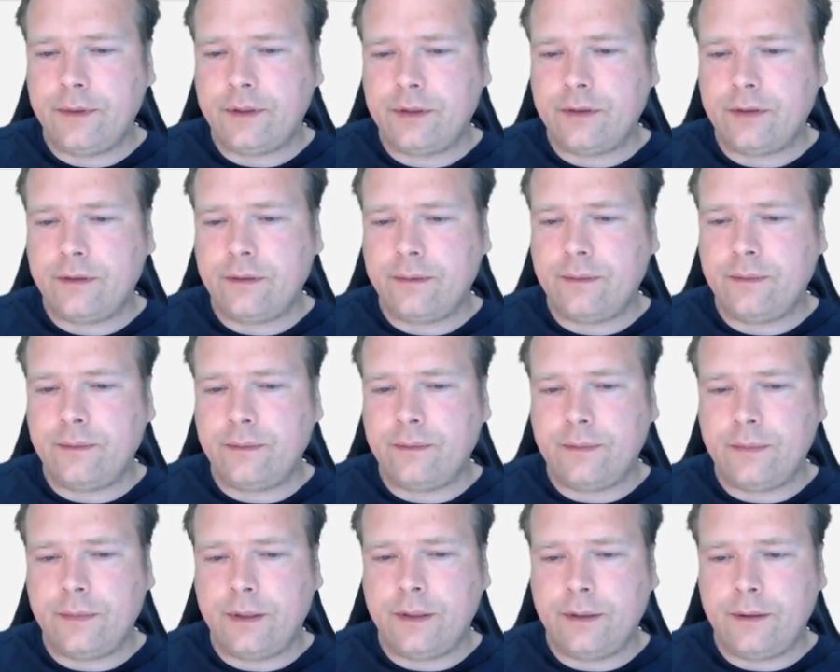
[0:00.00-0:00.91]
So
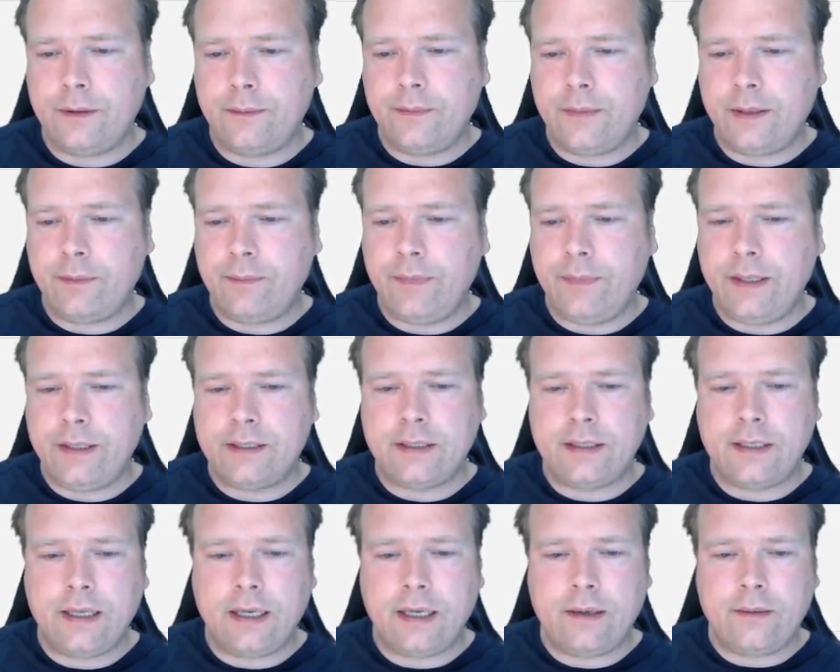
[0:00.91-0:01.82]
that means
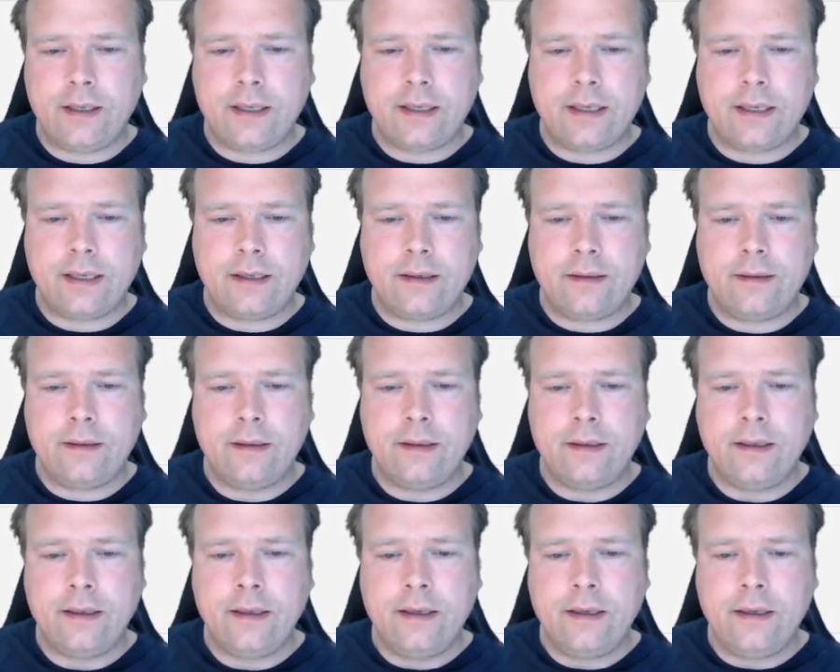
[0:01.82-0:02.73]
that now I can
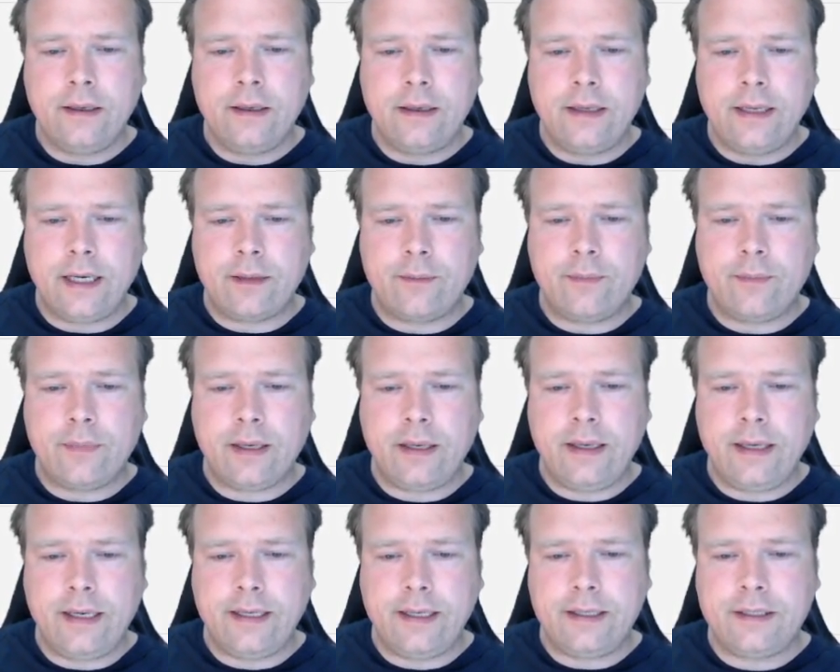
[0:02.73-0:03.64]
get
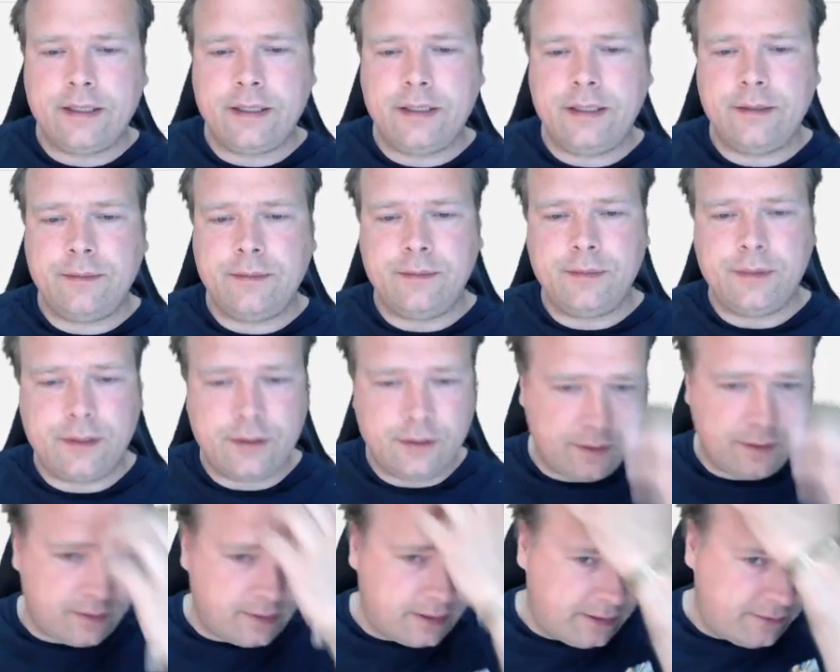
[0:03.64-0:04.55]
my entity. So
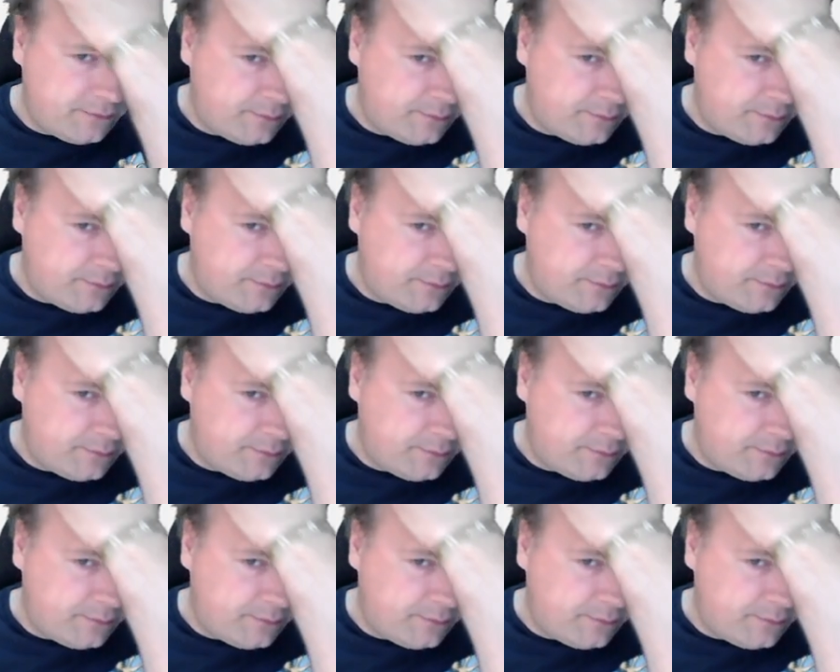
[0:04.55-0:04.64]
now I have